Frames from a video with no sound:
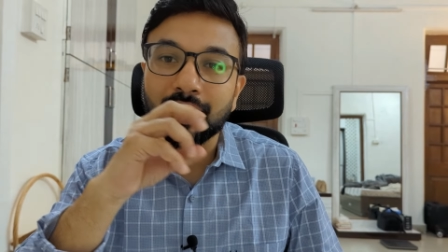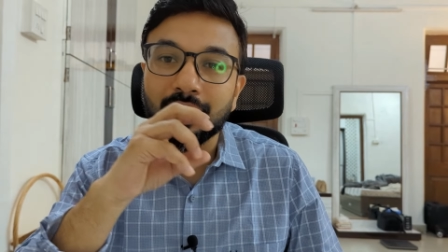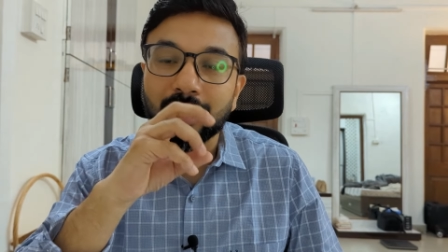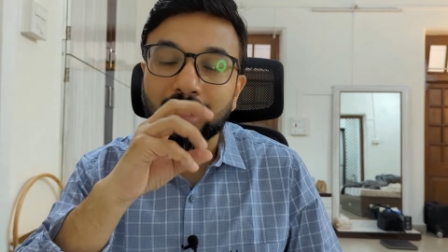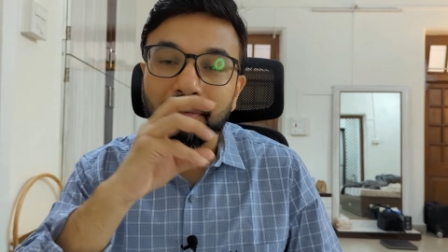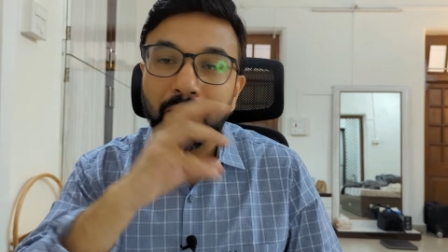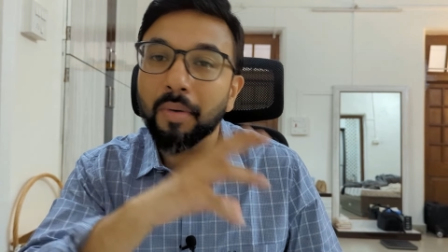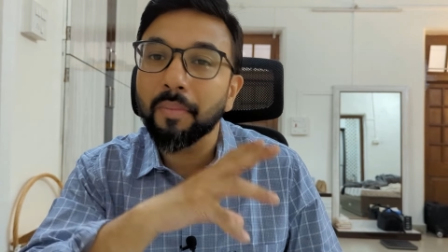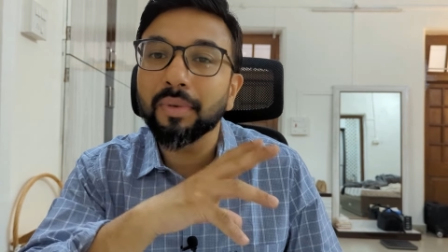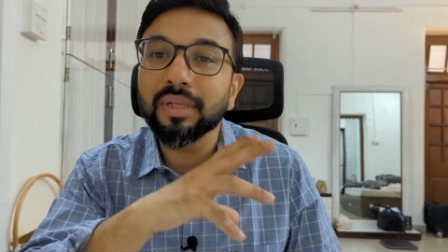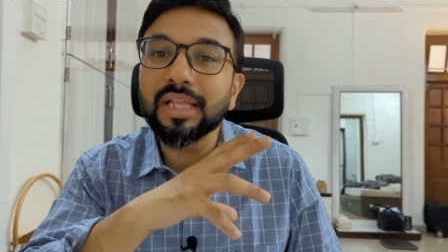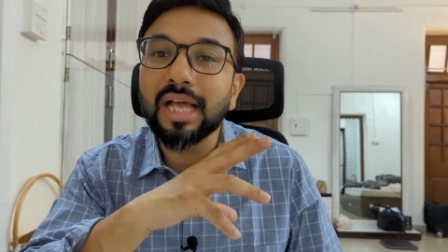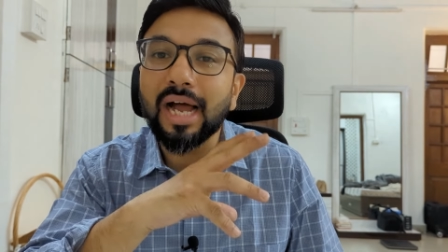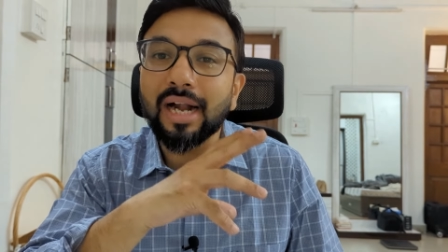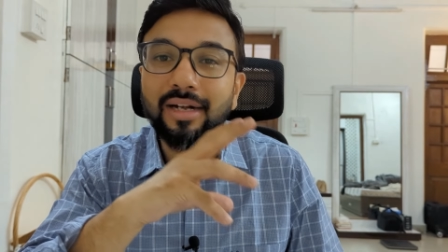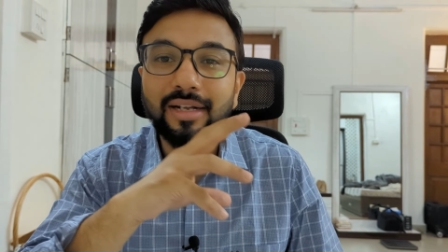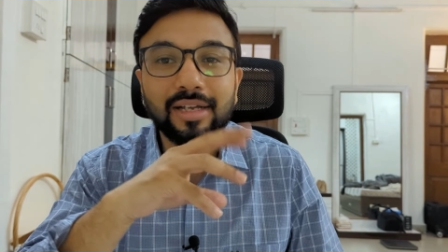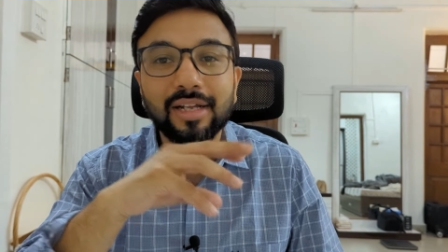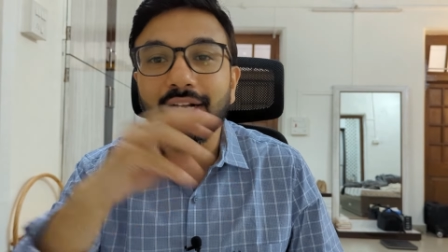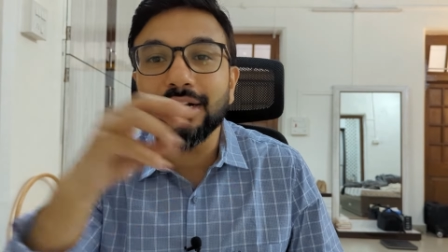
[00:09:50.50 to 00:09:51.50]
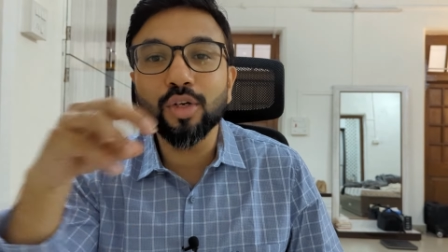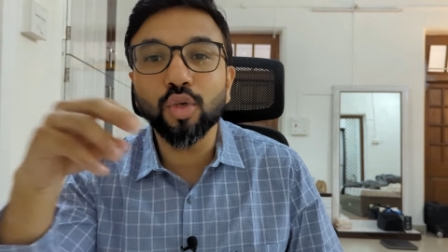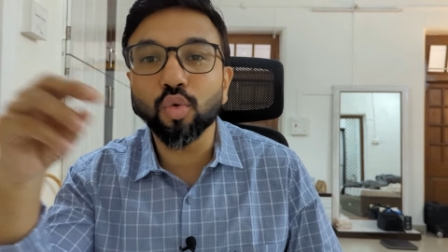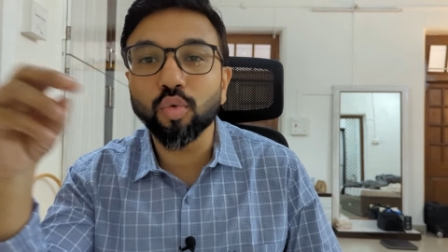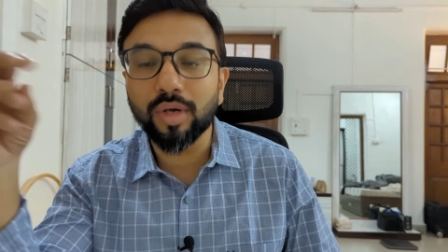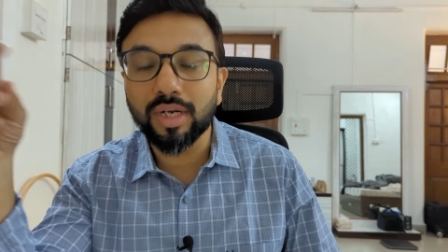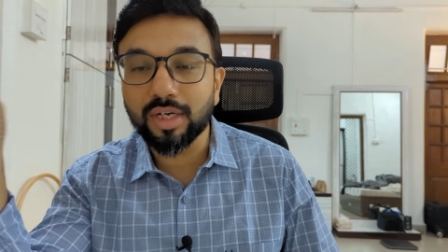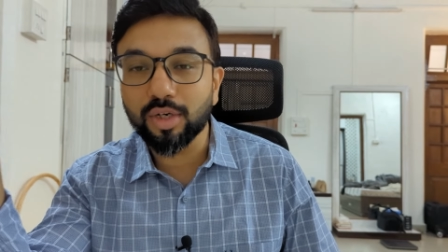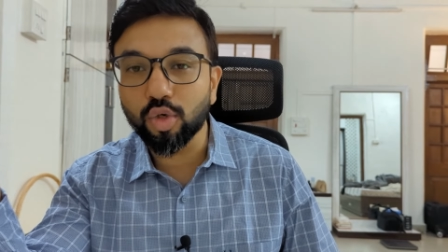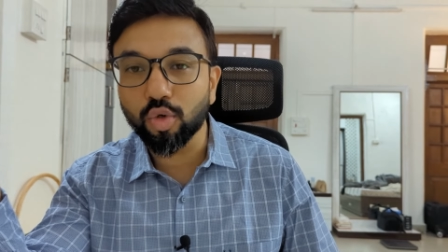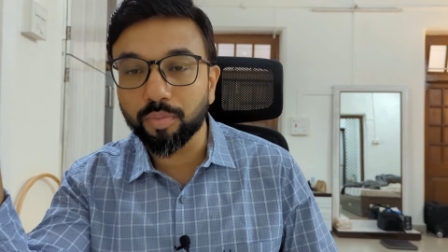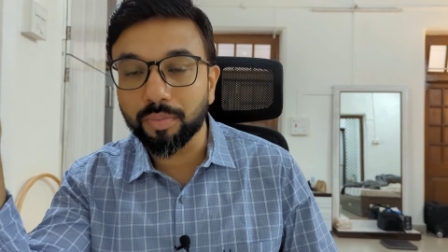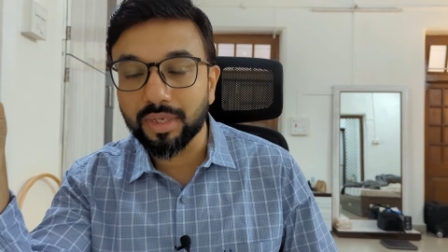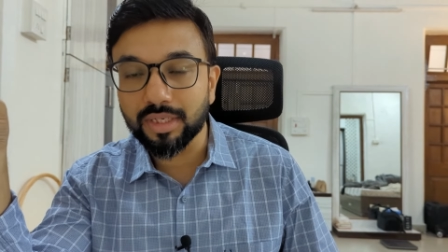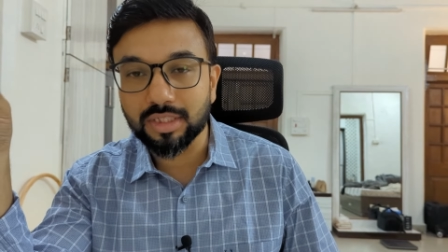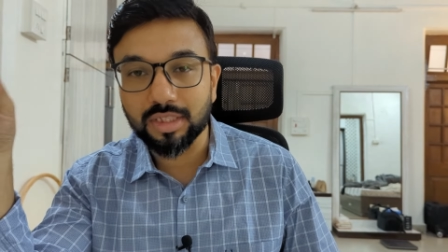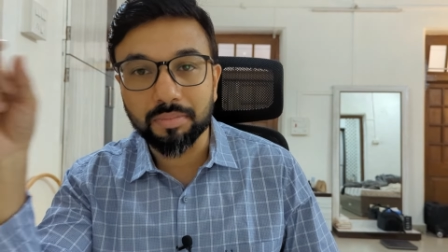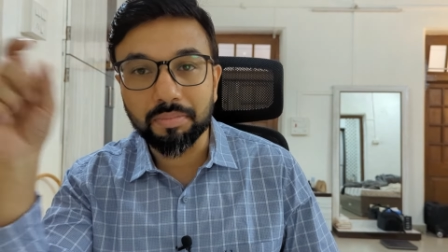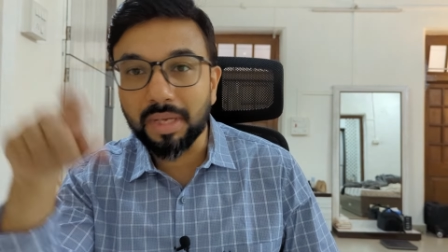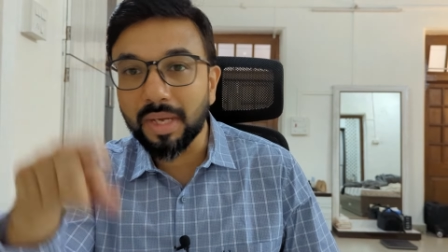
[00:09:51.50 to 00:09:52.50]
remember the article and do well in
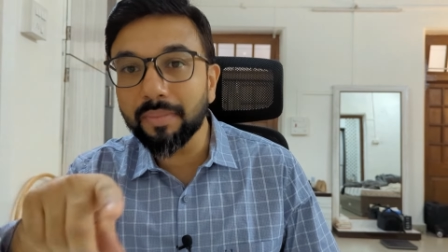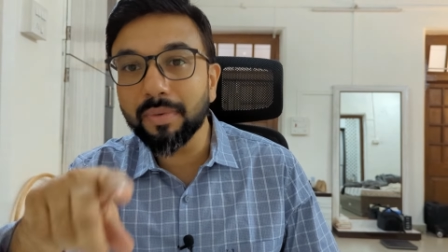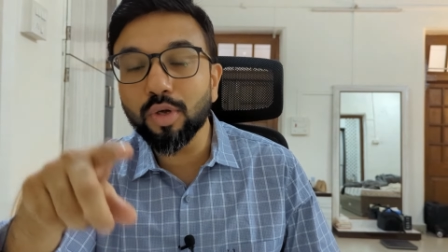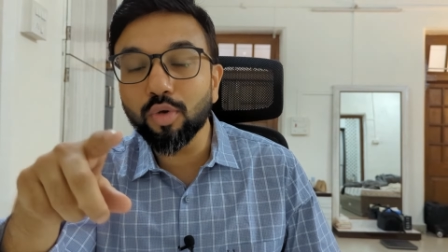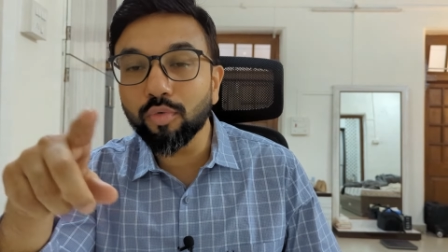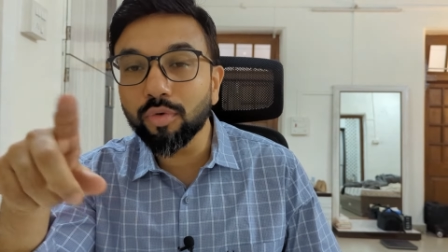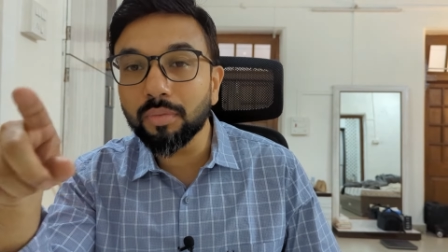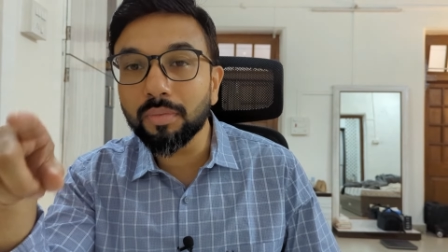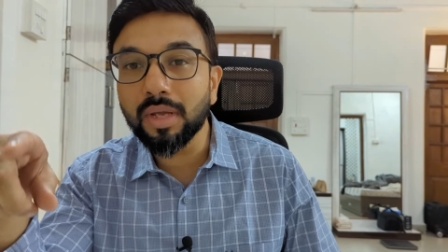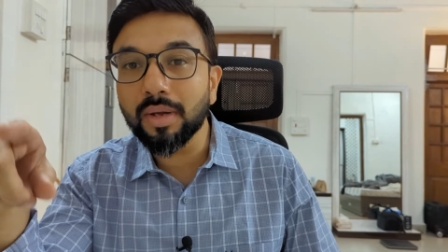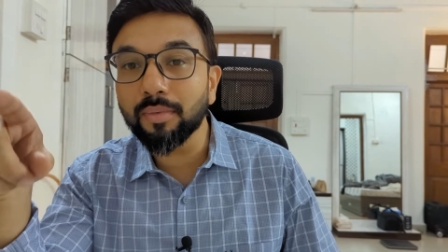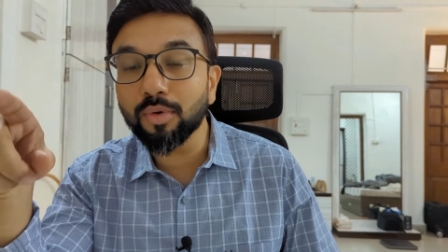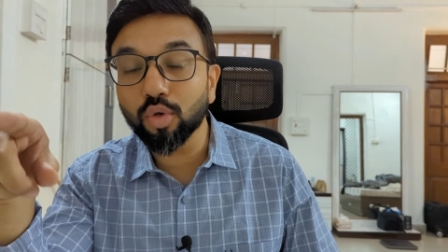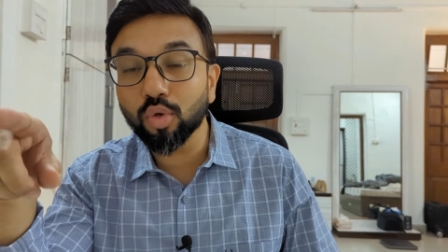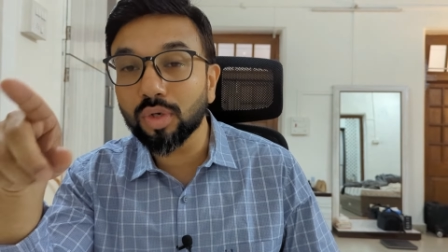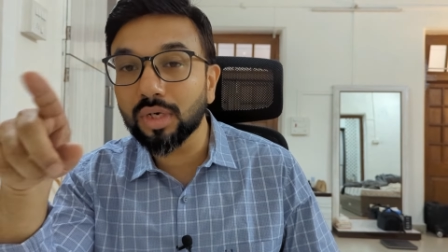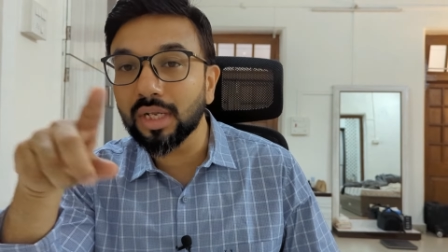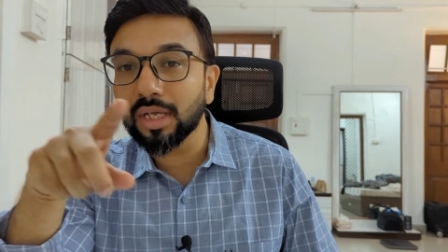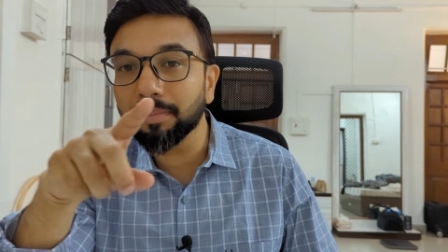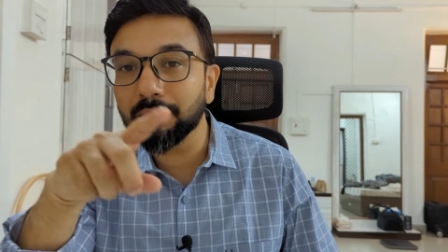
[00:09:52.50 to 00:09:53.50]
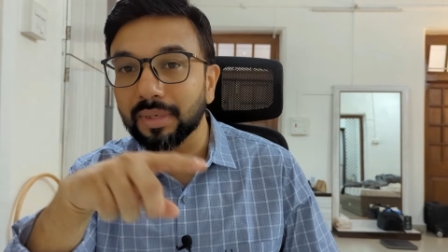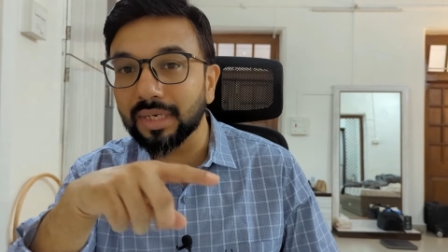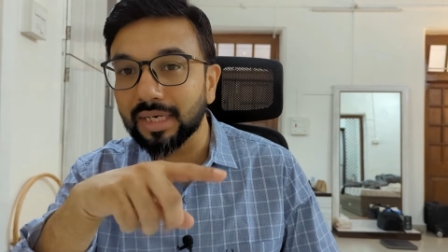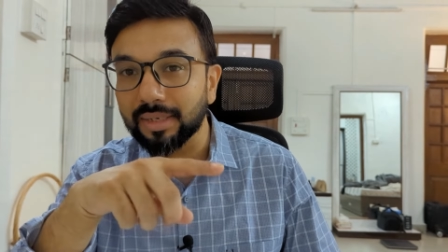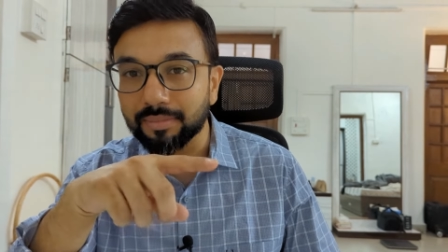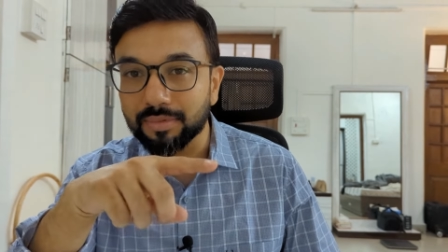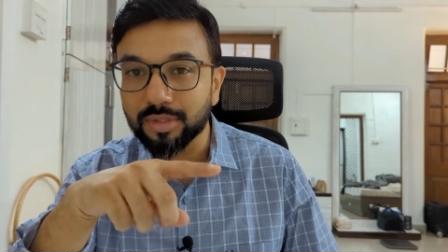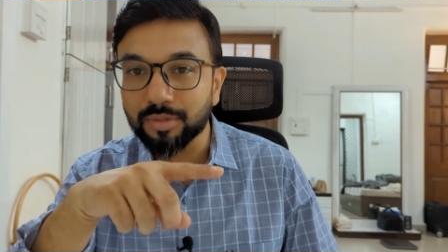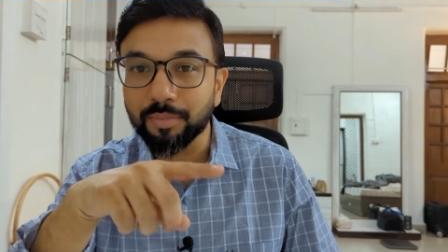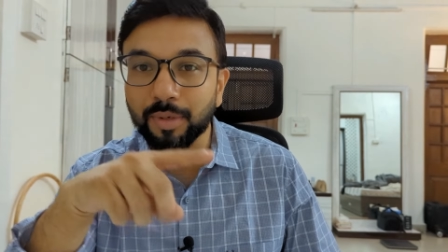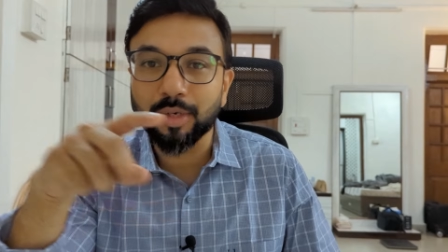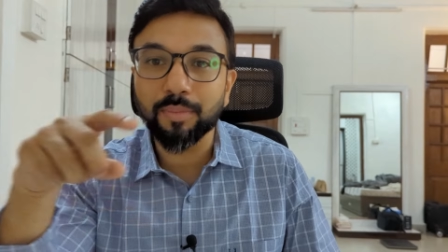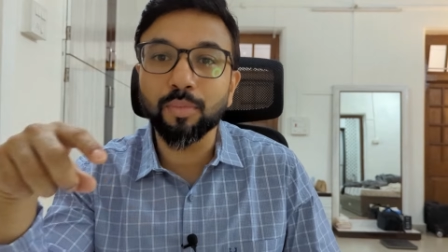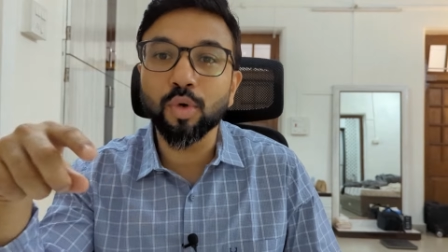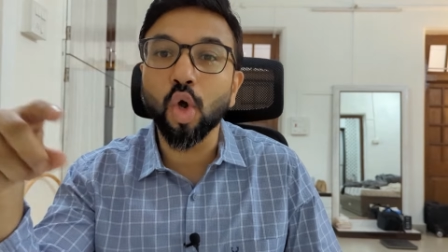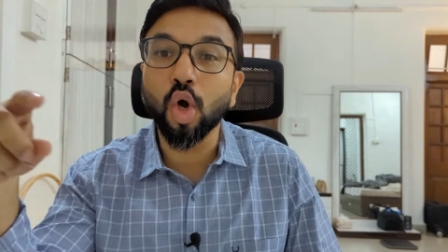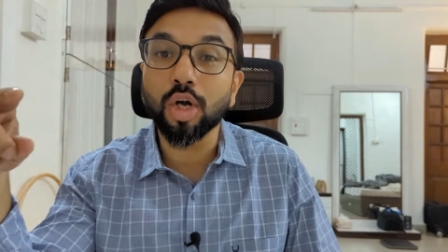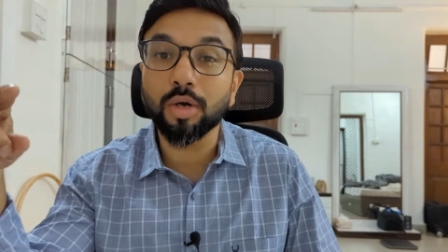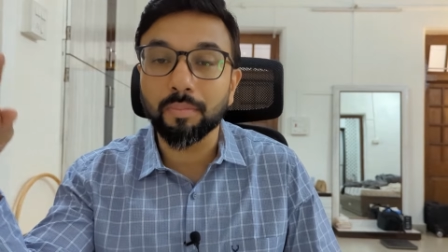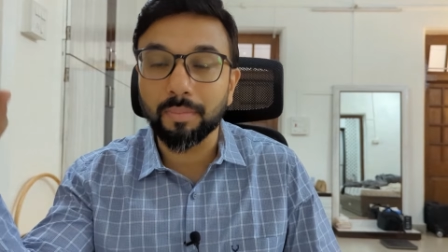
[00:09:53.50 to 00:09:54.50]
UPSC. Maybe you will be able to clear prelims, but
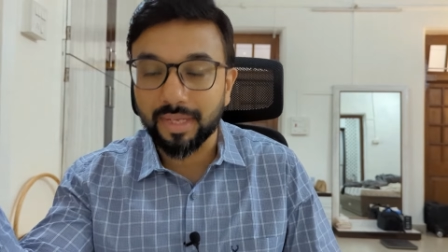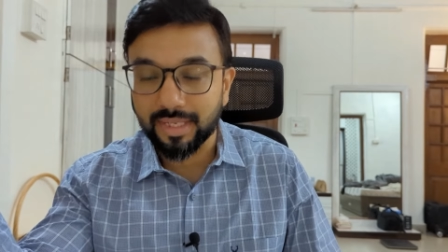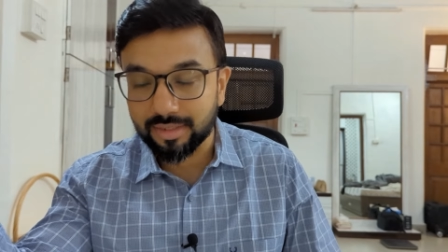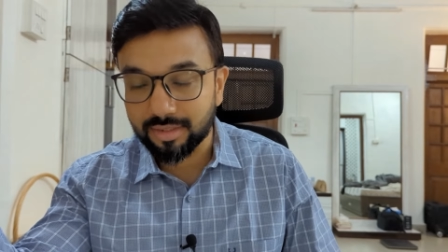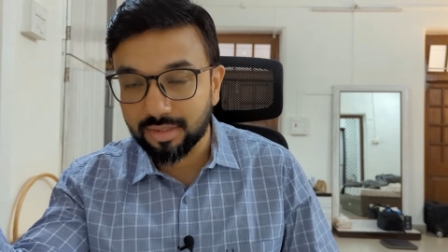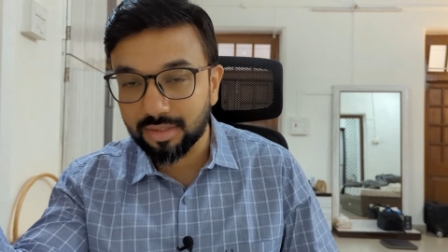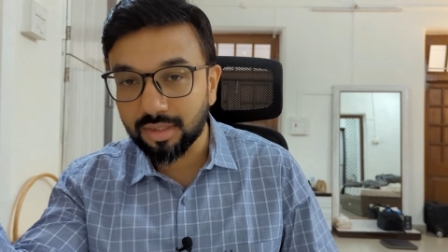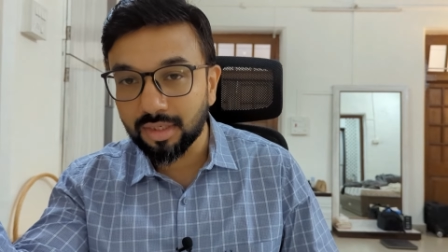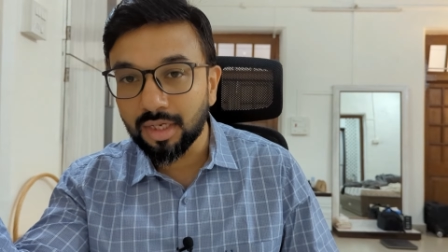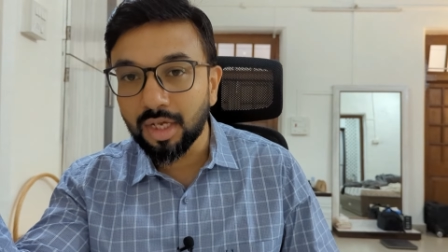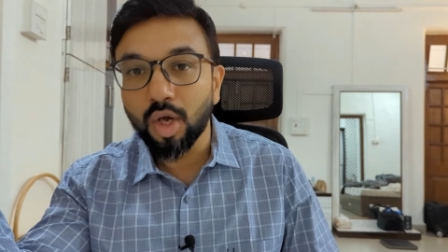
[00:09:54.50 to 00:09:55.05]
not mains.